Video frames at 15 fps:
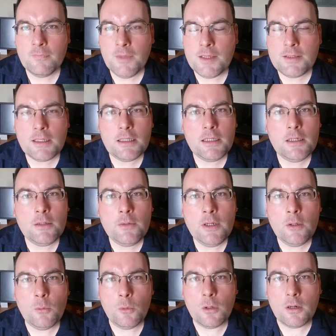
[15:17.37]
This
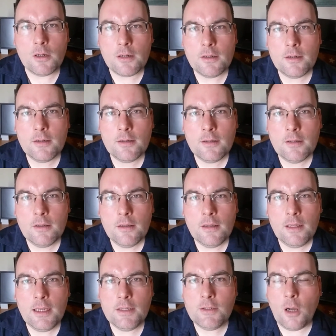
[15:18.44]
clearing work
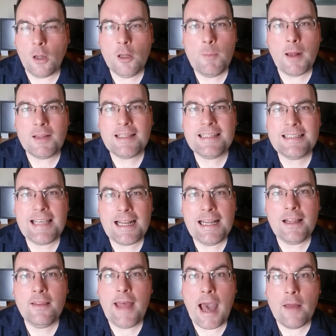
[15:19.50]
is all about
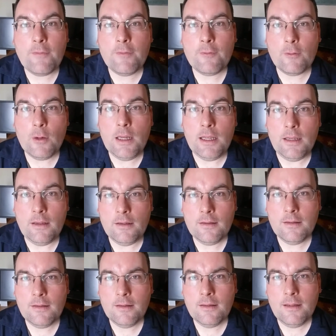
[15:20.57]
setting that free.
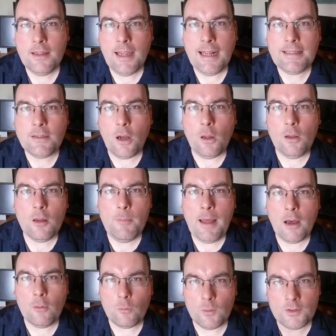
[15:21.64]
It's all
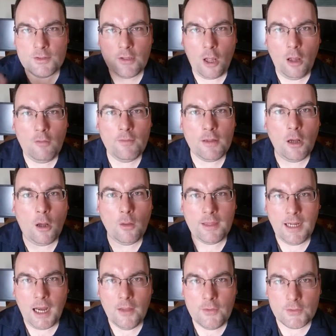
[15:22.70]
about resolving all
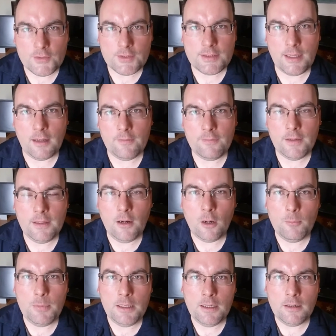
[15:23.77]
the other stuff in our
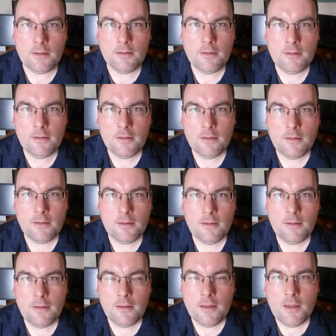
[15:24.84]
being
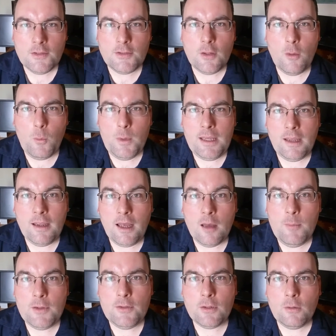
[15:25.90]
so that we can
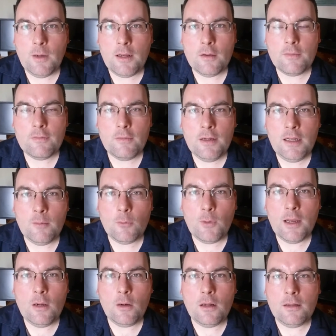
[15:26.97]
come into greater freedom,
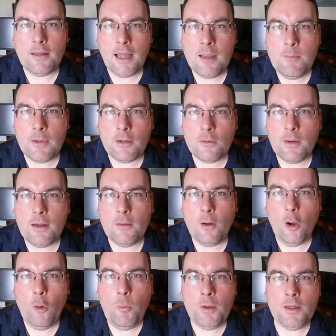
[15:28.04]
greater alignment, greater
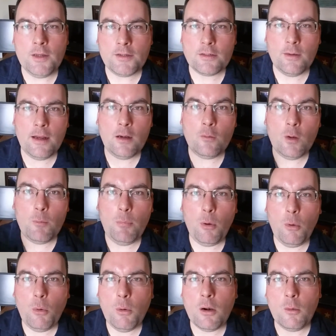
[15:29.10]
openness, greater
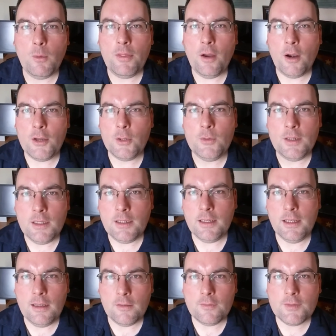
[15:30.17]
rapport with our unique
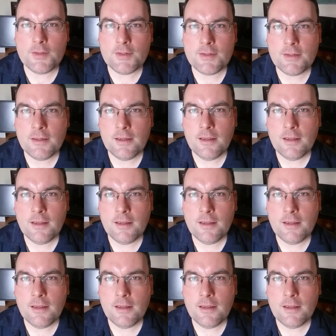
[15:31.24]
gifts,